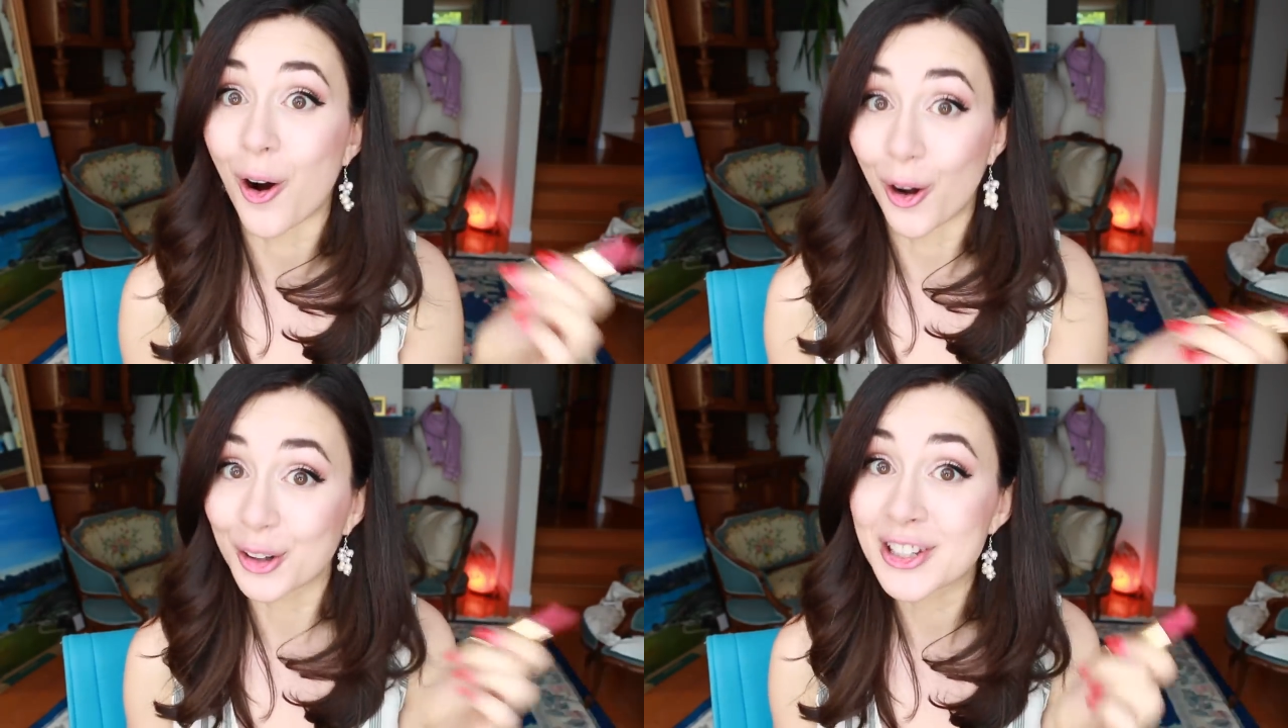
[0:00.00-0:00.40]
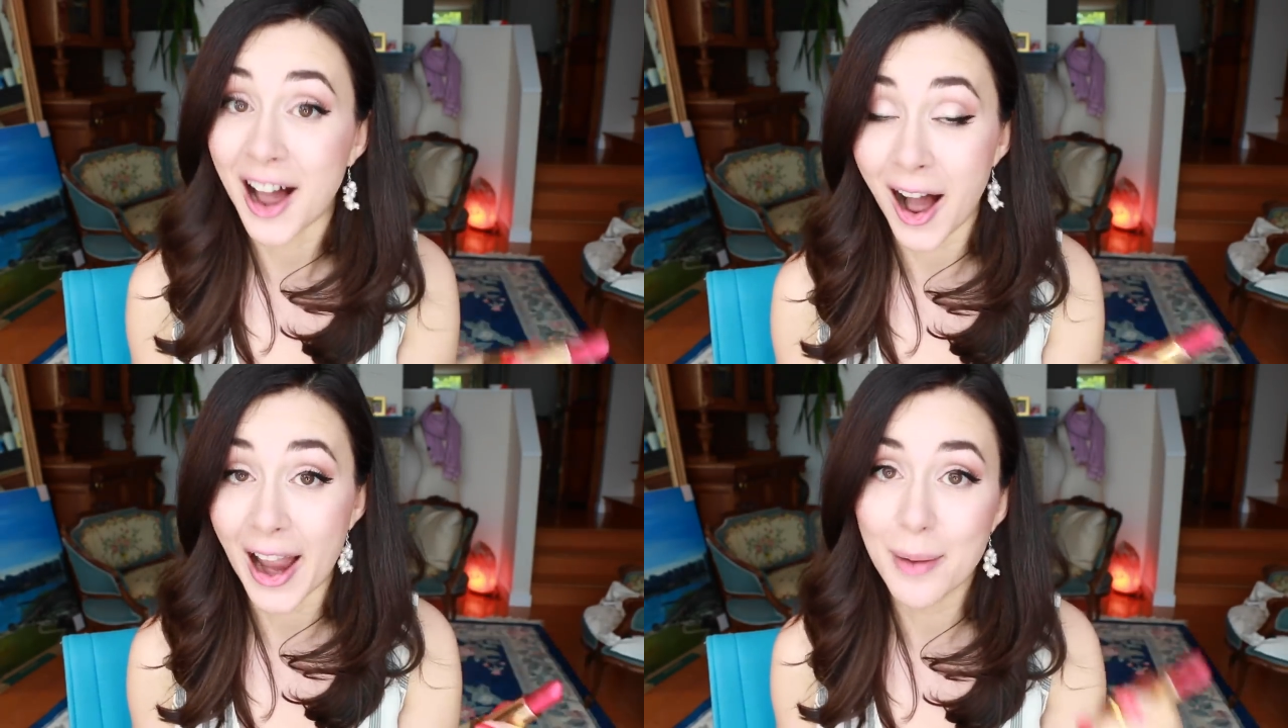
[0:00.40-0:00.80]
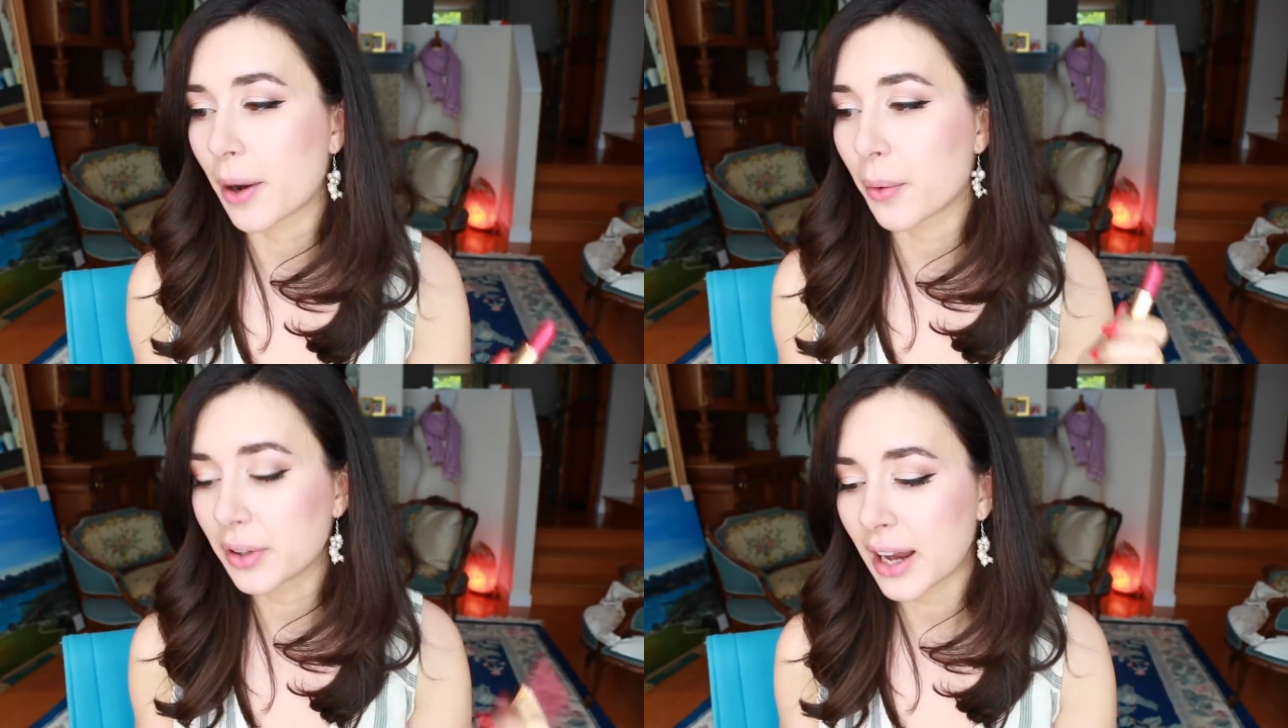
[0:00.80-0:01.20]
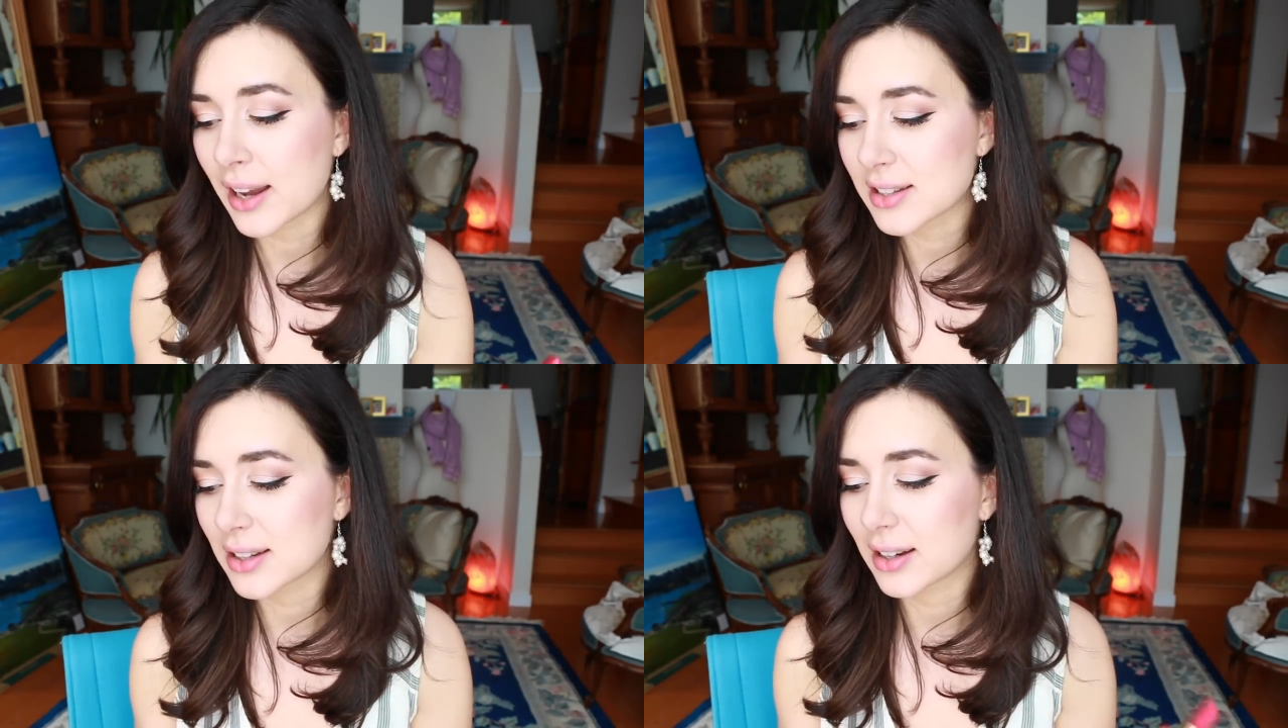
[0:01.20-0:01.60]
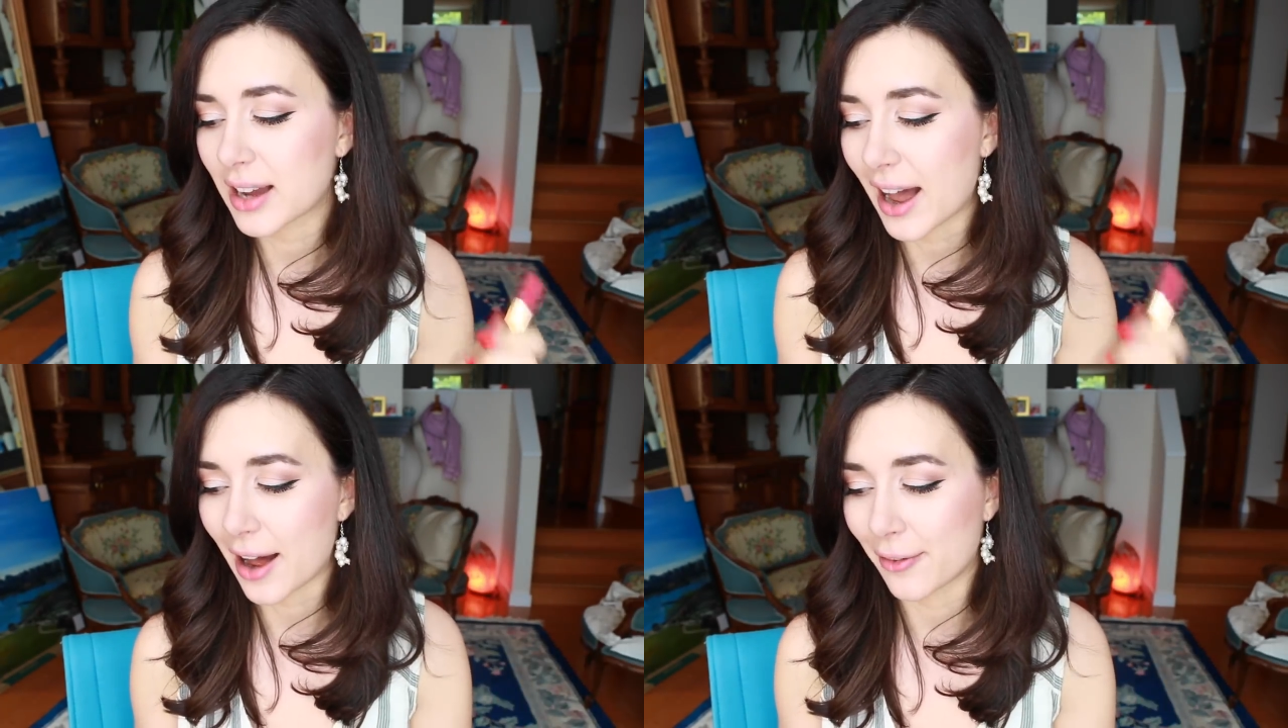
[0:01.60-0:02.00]
all time. I only have to
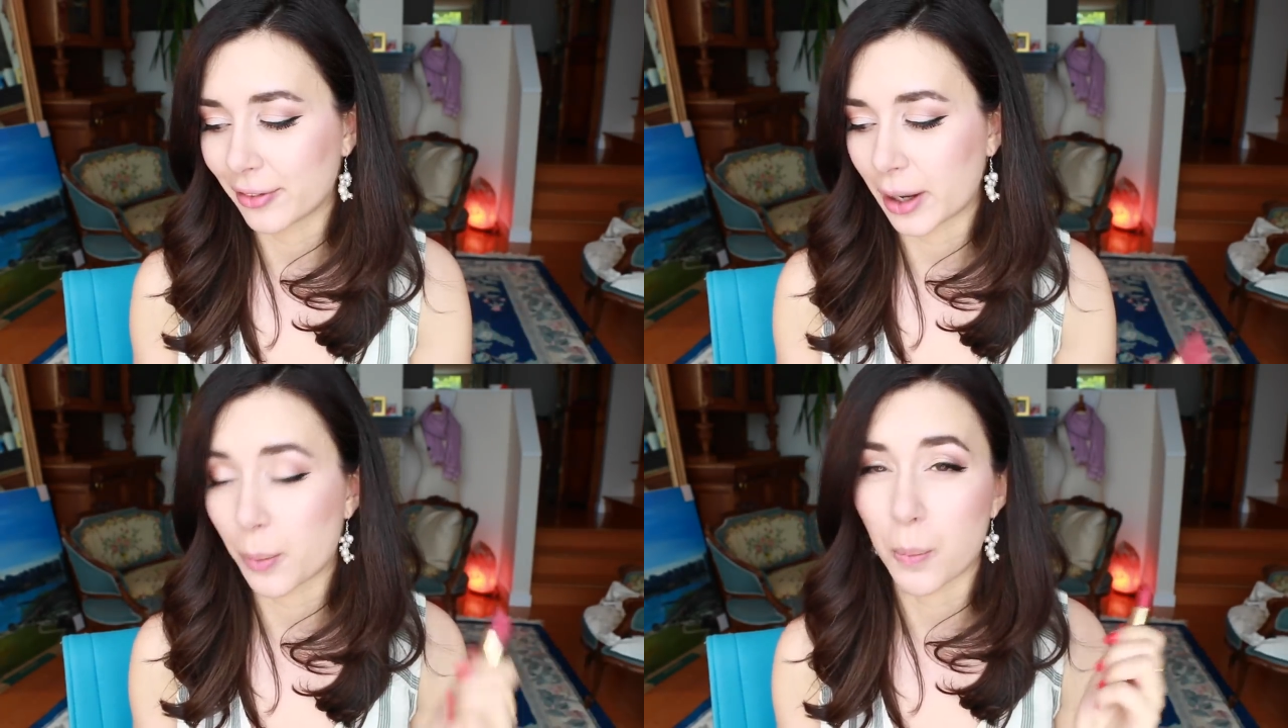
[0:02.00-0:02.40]
have like